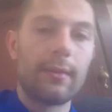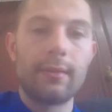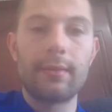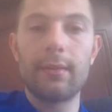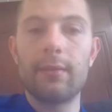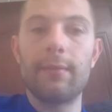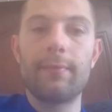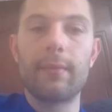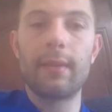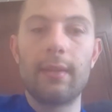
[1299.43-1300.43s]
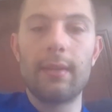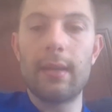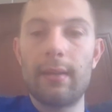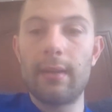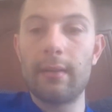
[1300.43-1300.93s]
So,
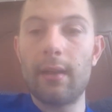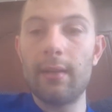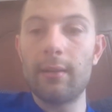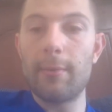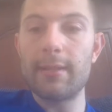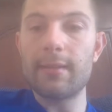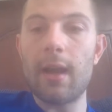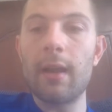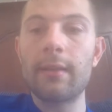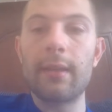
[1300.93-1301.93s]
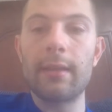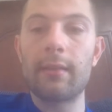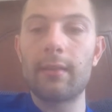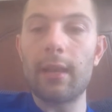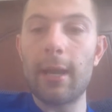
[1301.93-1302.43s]
yeah, it all depends on
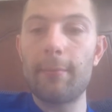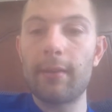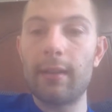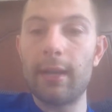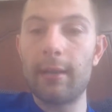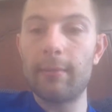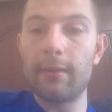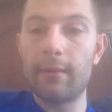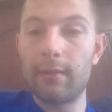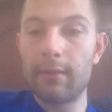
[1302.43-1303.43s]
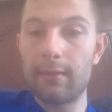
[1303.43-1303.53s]
the type of climate.